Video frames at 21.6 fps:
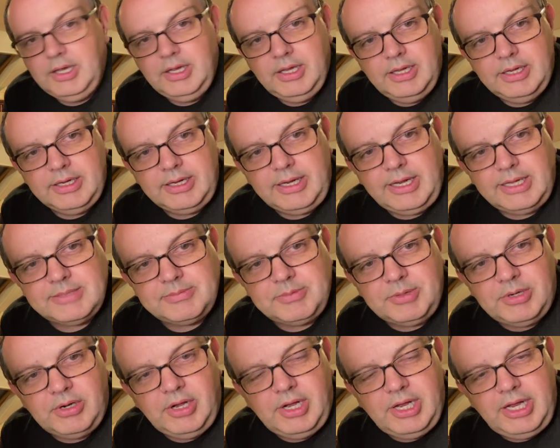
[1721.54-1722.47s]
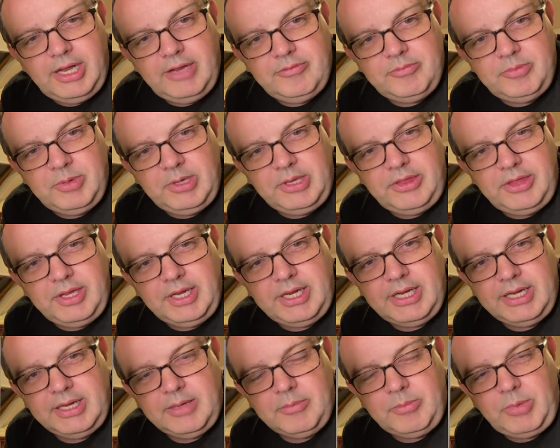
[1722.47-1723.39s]
Casper, I have been
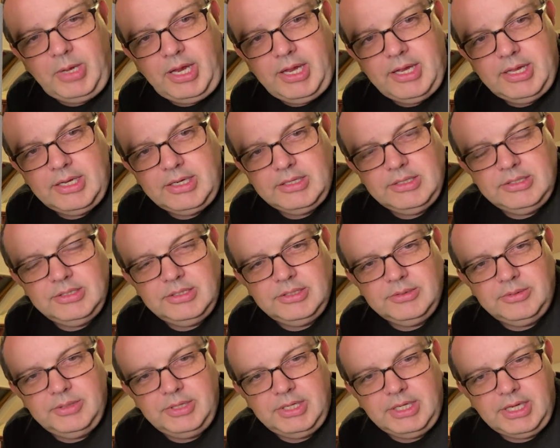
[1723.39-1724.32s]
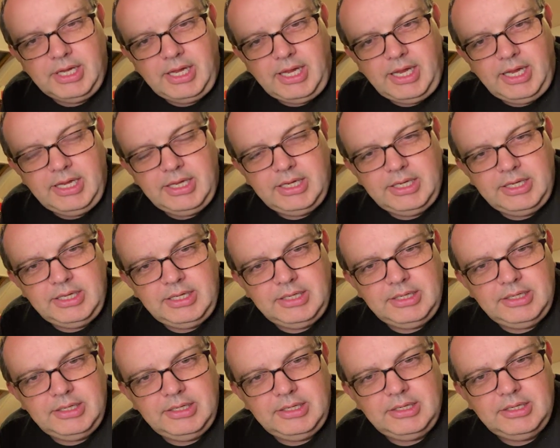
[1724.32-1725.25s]
thinking about doing
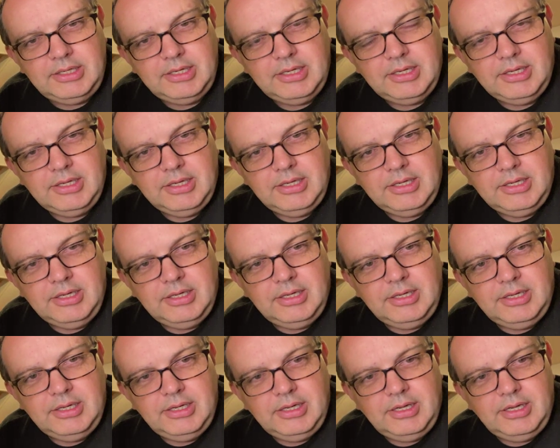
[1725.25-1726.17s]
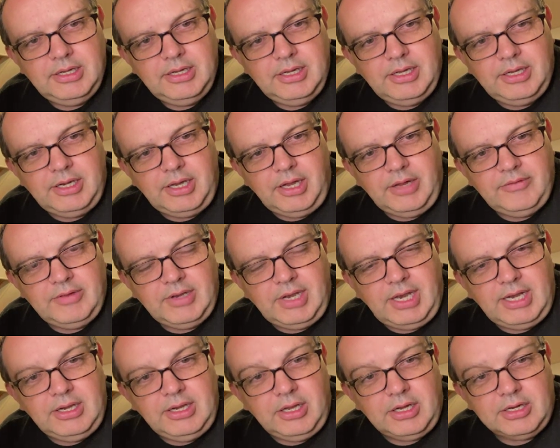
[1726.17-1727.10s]
an overlay
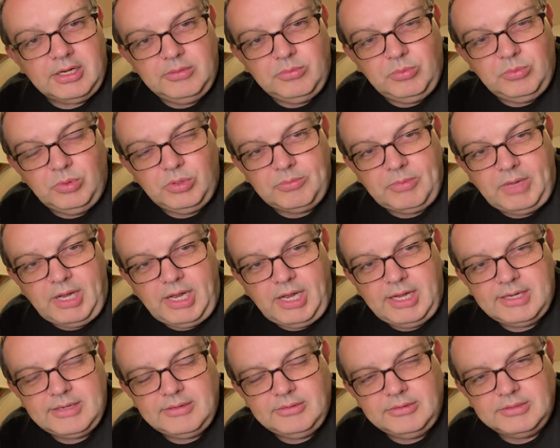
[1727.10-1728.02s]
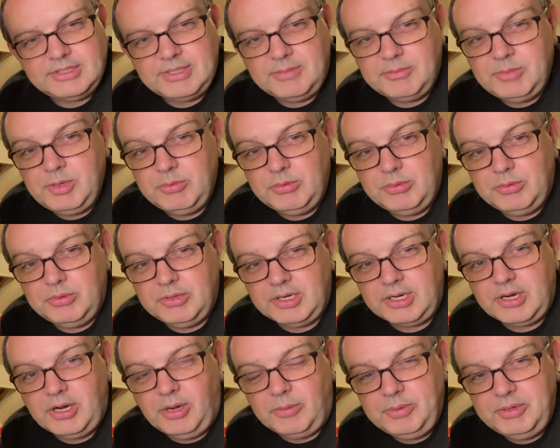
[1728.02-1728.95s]
like a watermark, or some people want a
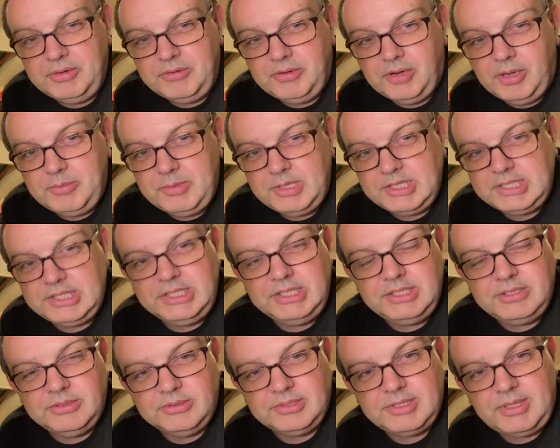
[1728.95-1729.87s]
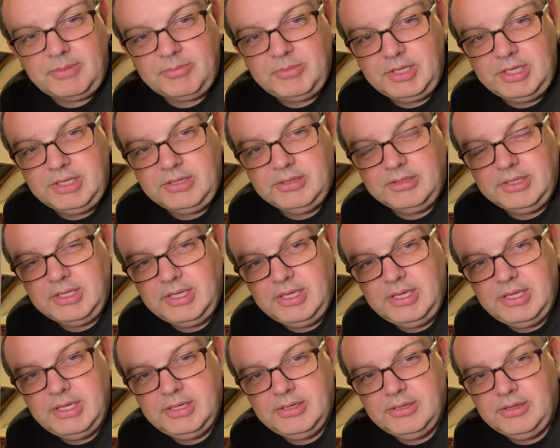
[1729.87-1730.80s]
copyright message or something on
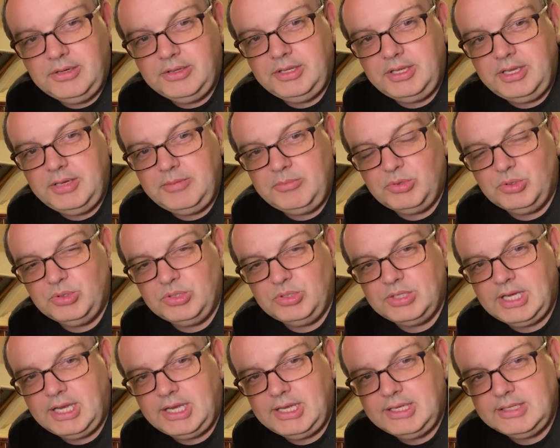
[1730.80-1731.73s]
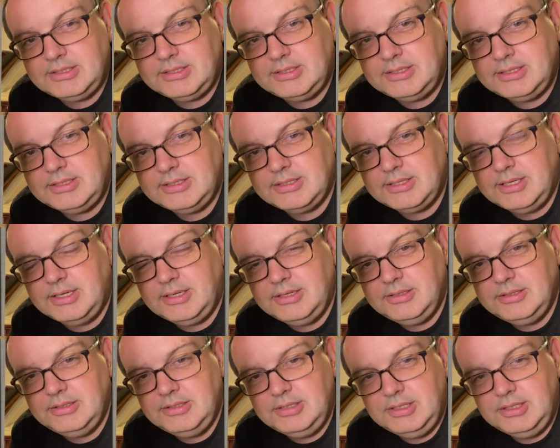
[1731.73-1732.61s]
their broadcast. So